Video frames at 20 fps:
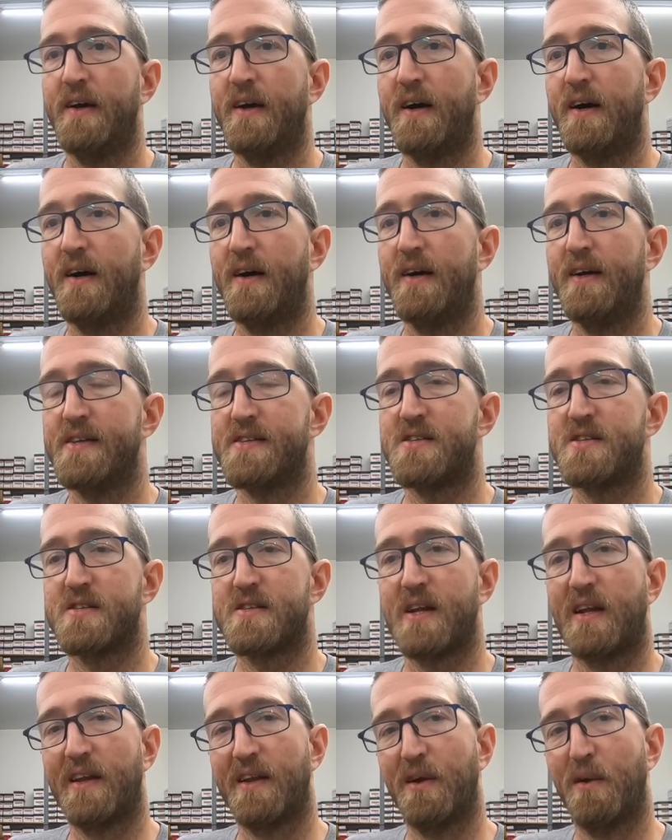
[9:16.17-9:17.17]
Uh, it's
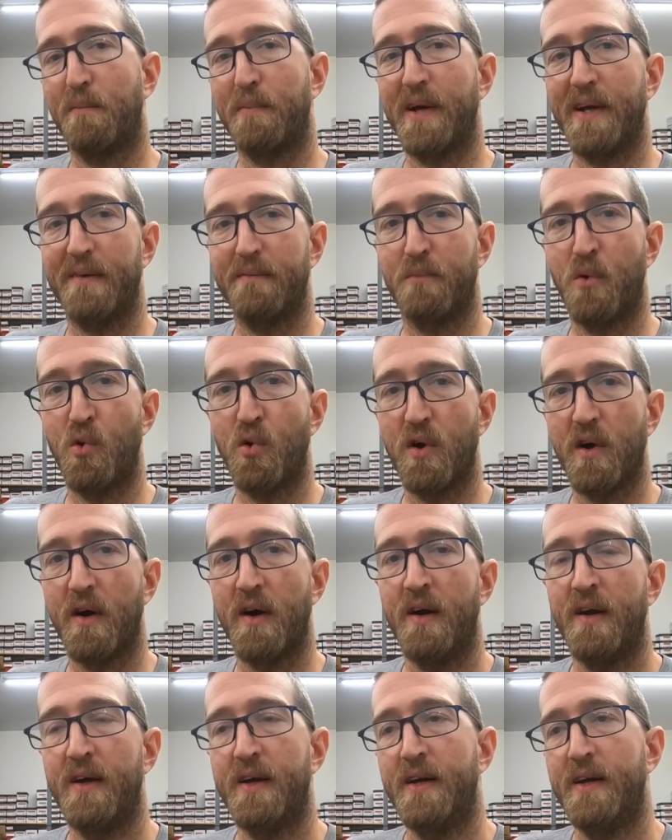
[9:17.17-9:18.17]
just a little bit more,